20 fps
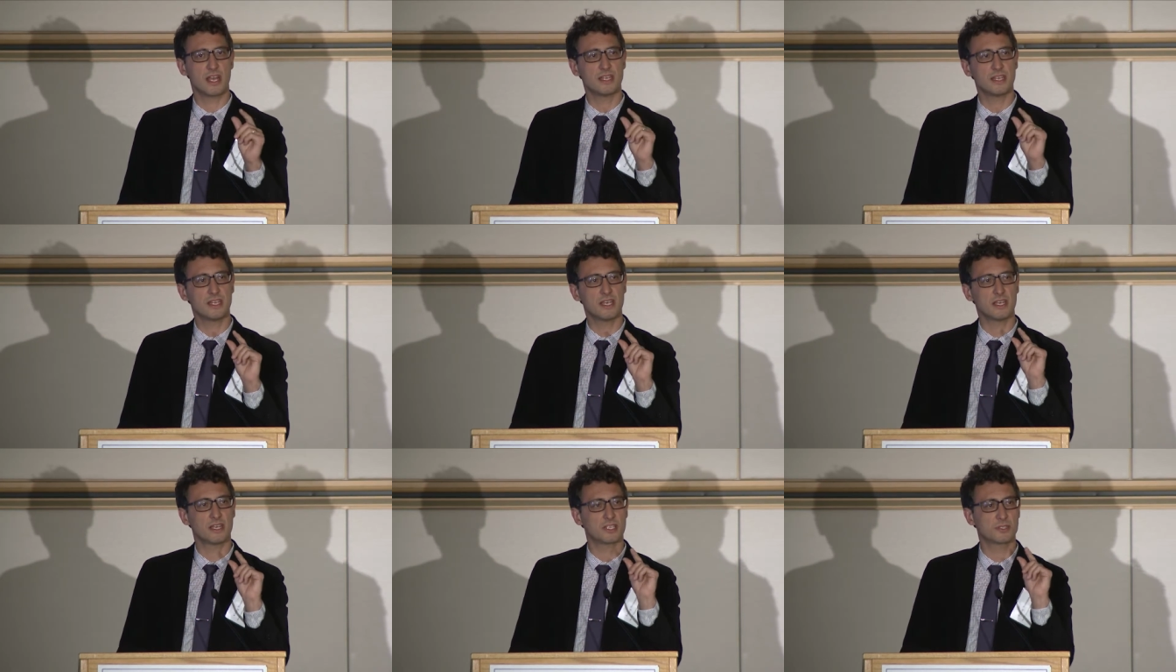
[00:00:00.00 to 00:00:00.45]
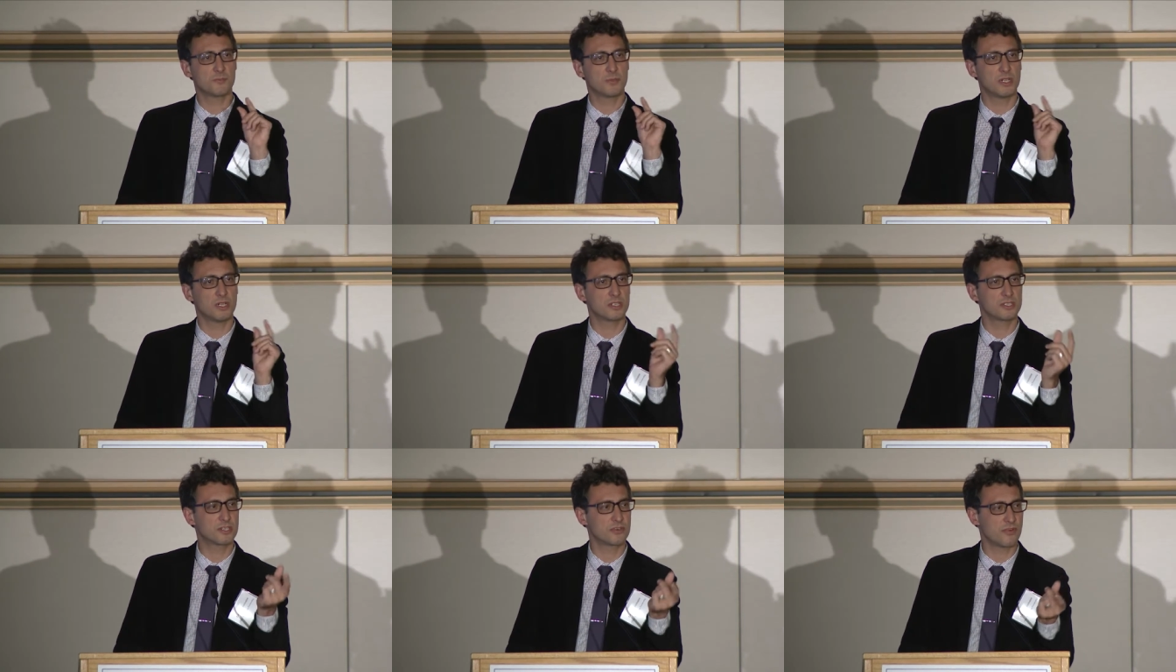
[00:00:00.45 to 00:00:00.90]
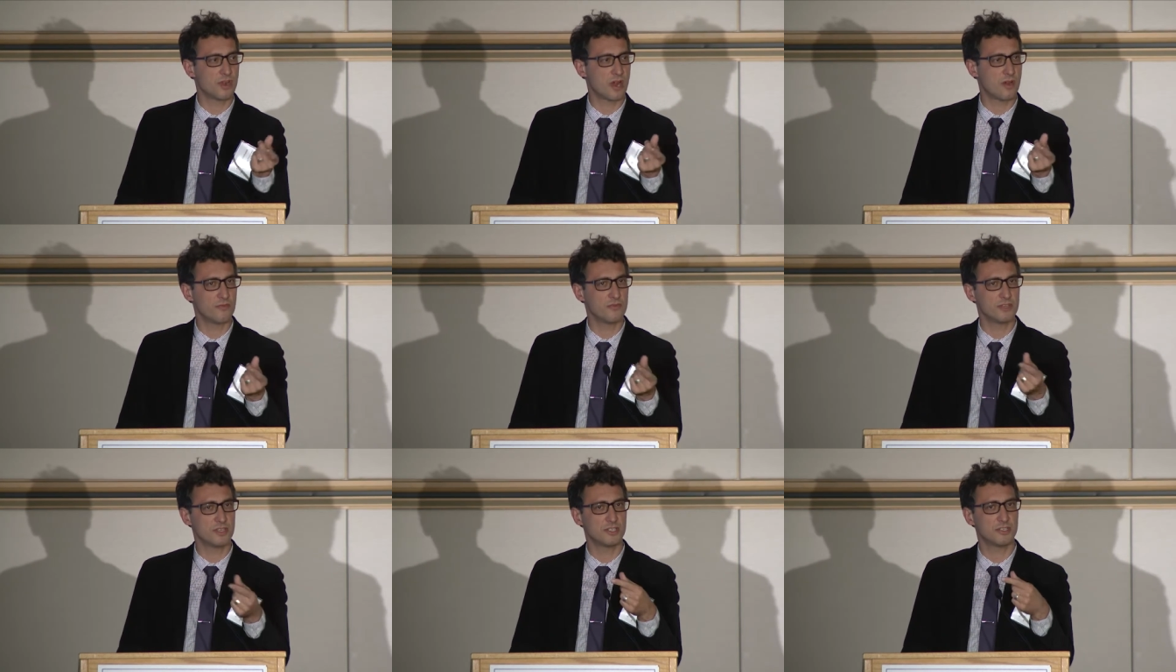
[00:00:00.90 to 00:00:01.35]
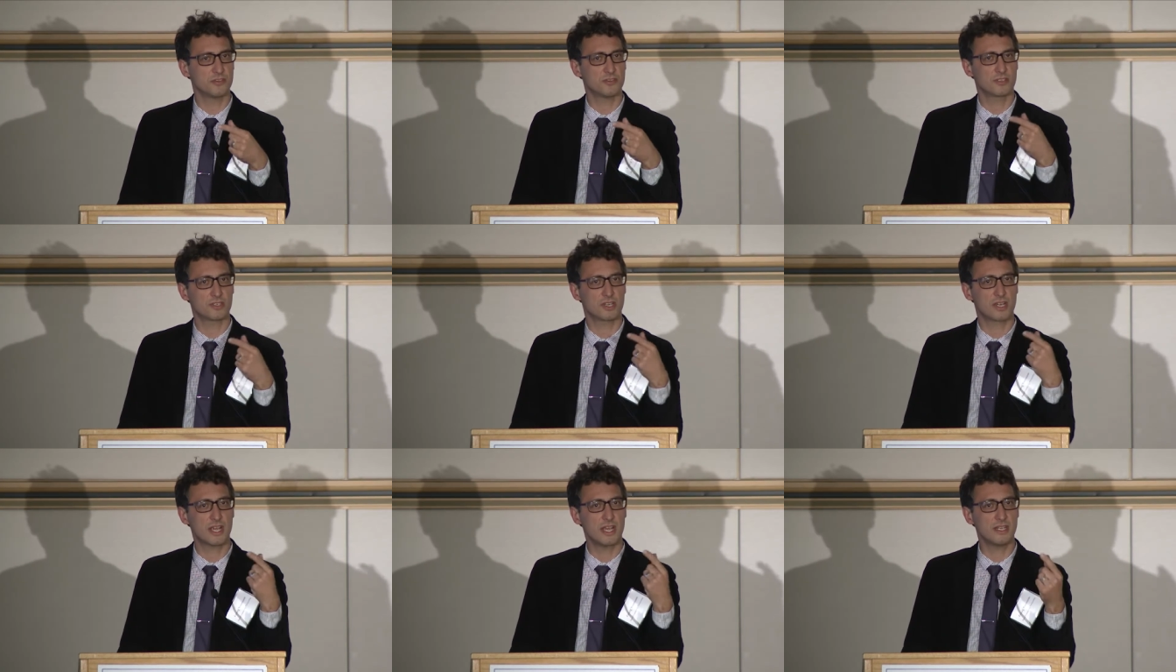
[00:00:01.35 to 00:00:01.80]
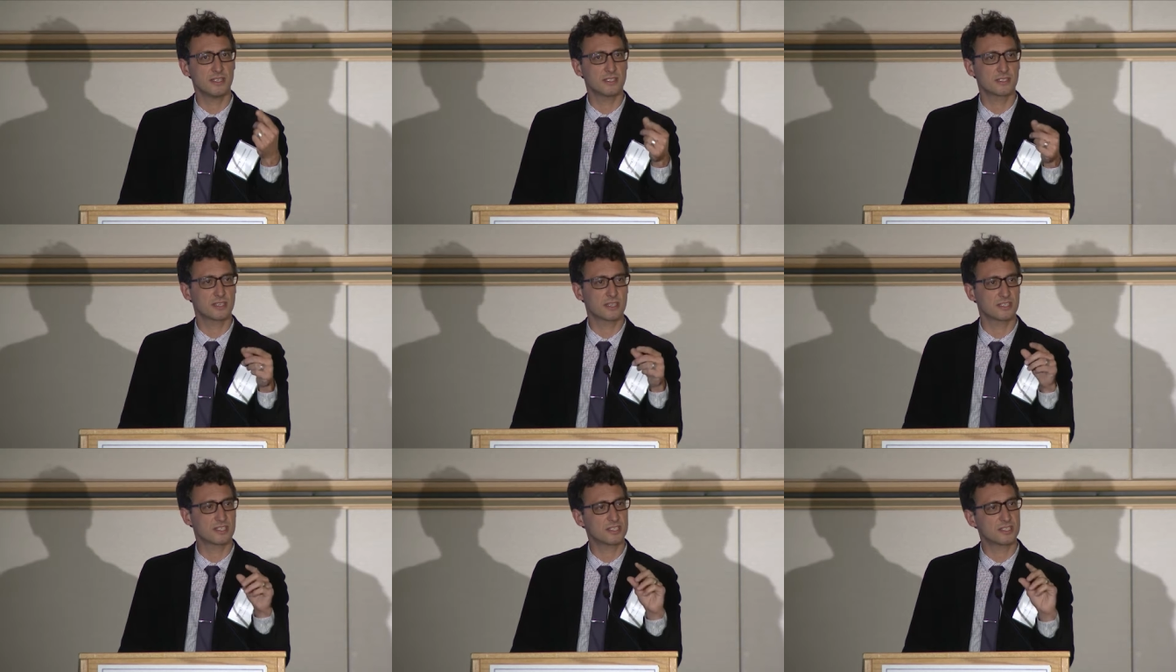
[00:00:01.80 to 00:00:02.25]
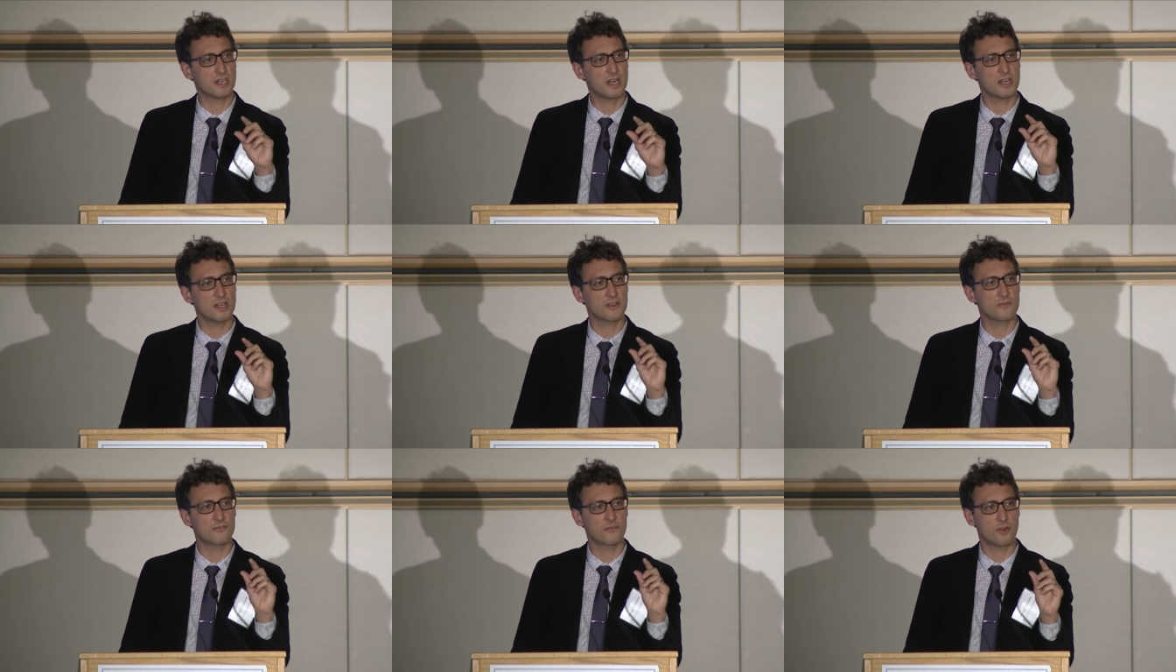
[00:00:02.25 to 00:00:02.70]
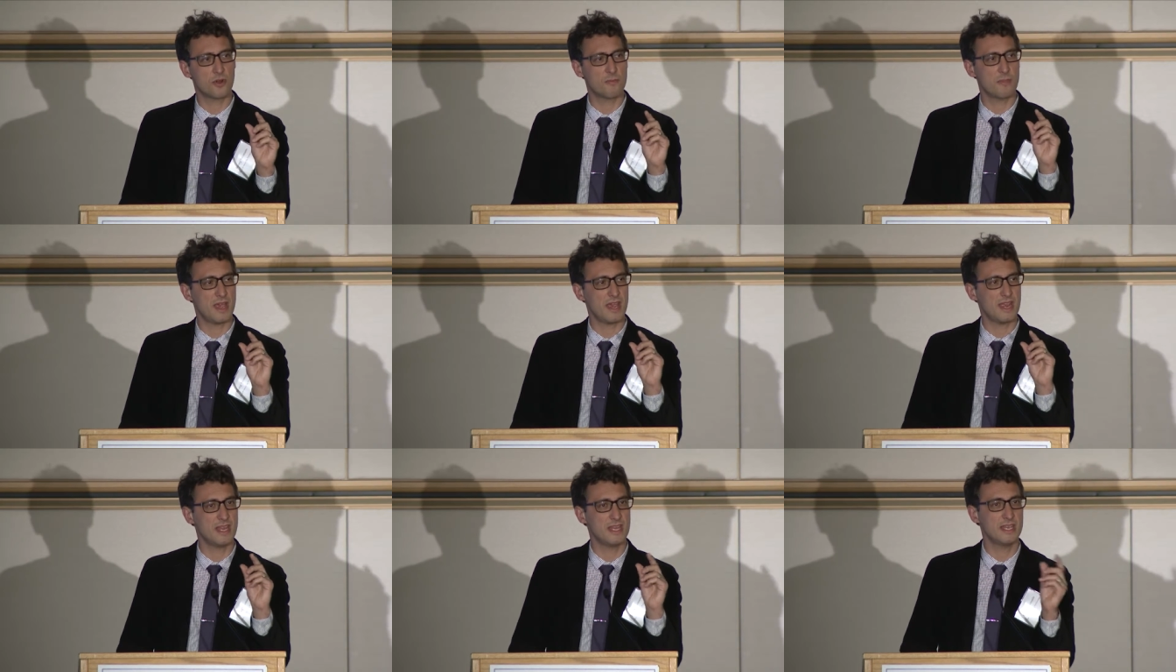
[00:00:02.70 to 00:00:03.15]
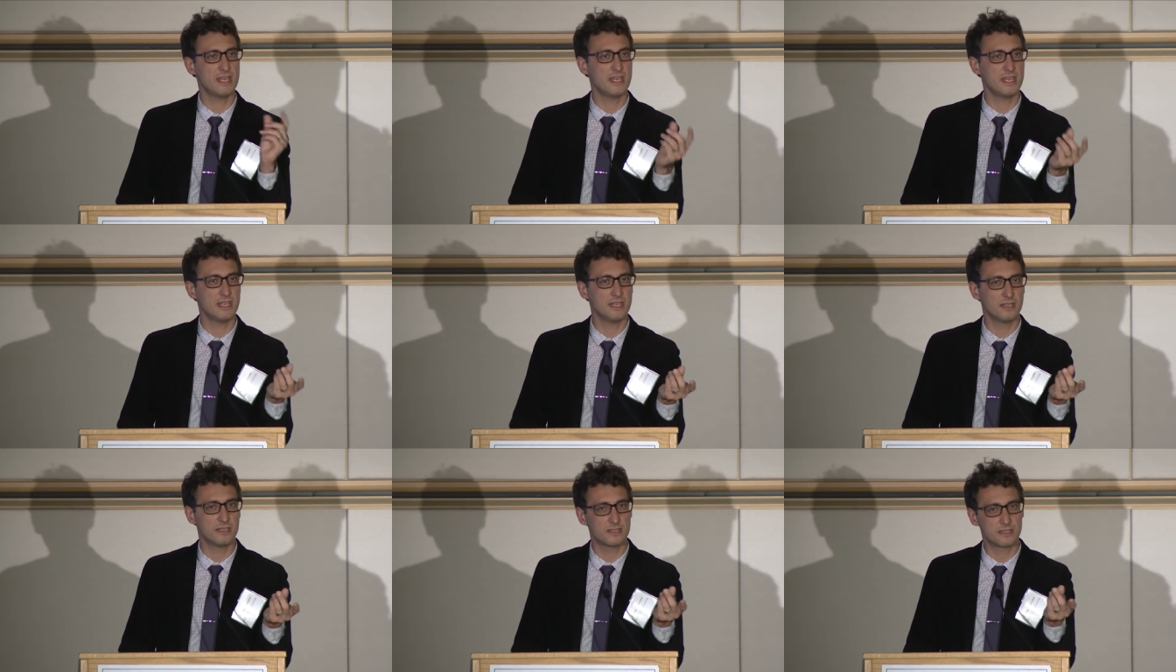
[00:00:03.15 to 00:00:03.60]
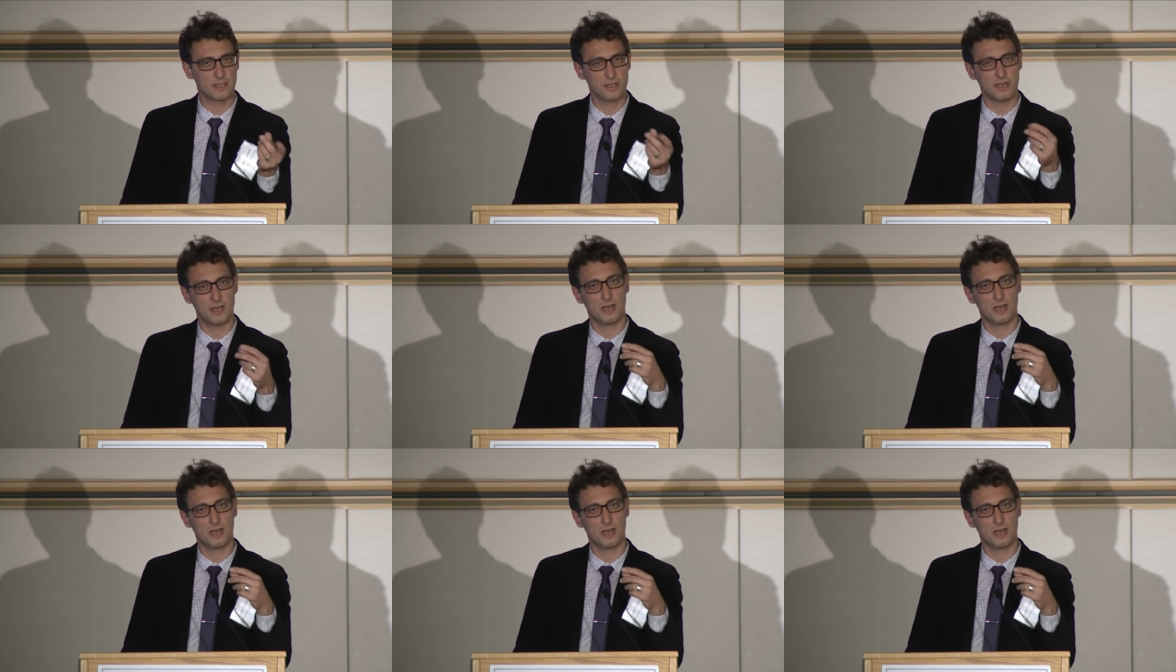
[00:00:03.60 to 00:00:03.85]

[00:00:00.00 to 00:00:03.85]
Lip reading: idea is built around these user cases and starting from a need.